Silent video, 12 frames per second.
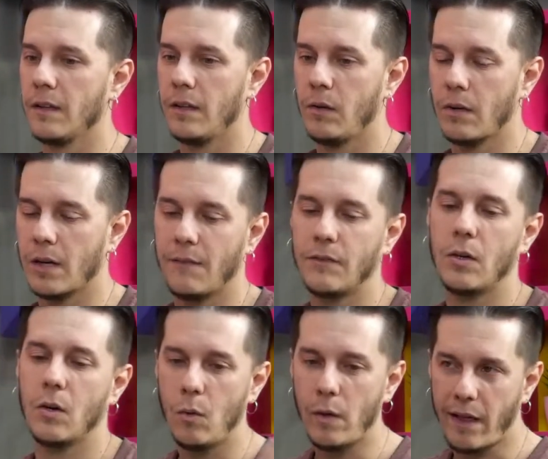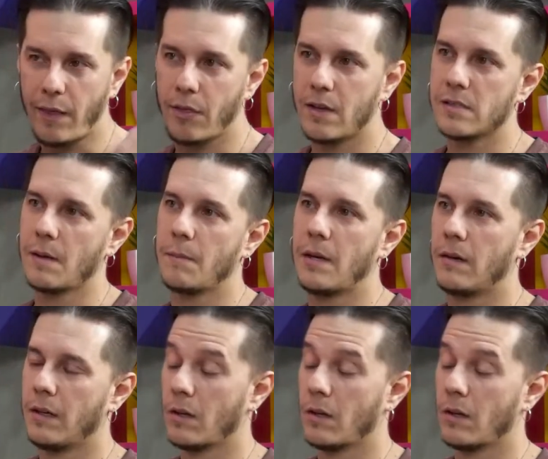you have the whole ethics about it.